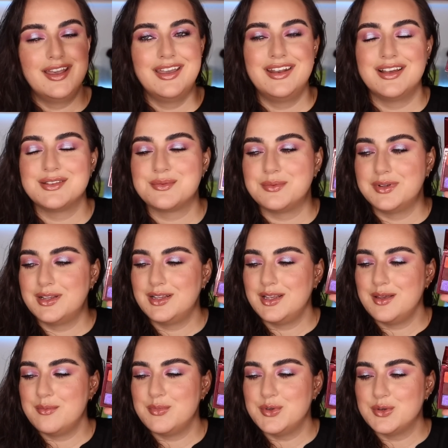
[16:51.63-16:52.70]
It has
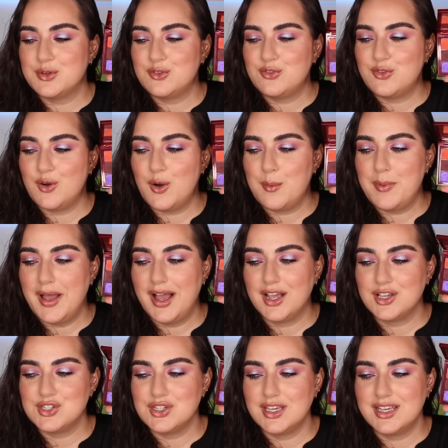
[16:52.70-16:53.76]
really beautiful
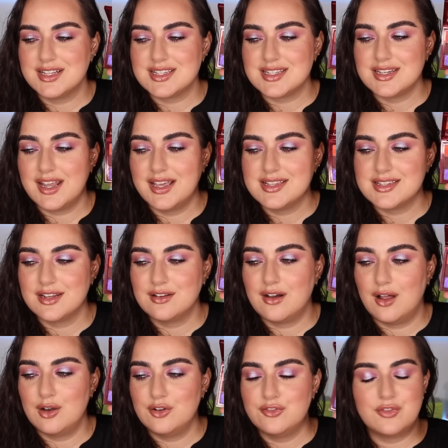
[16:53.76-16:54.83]
packaging. It's nice and
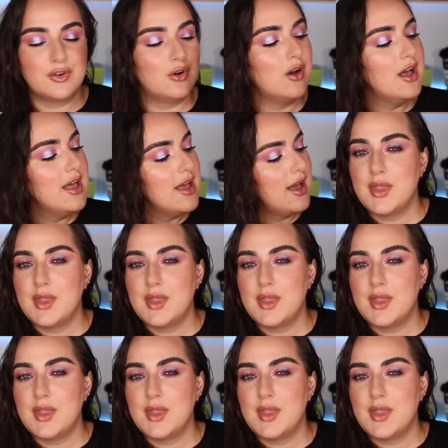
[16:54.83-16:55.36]
colorful.